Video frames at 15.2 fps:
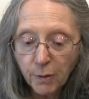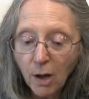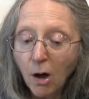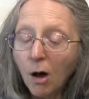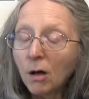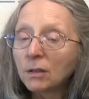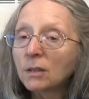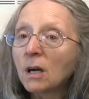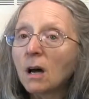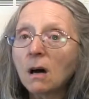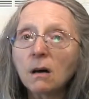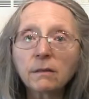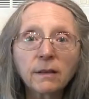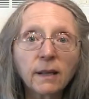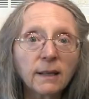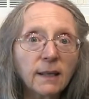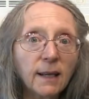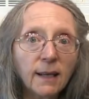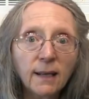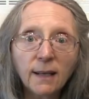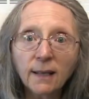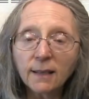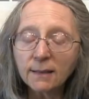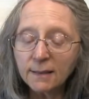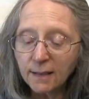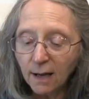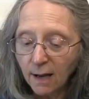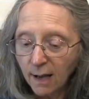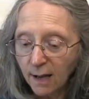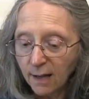we all know that eating a
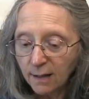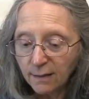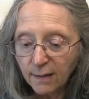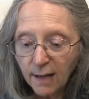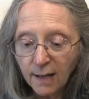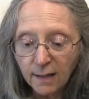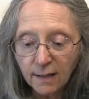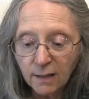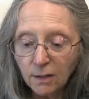diet that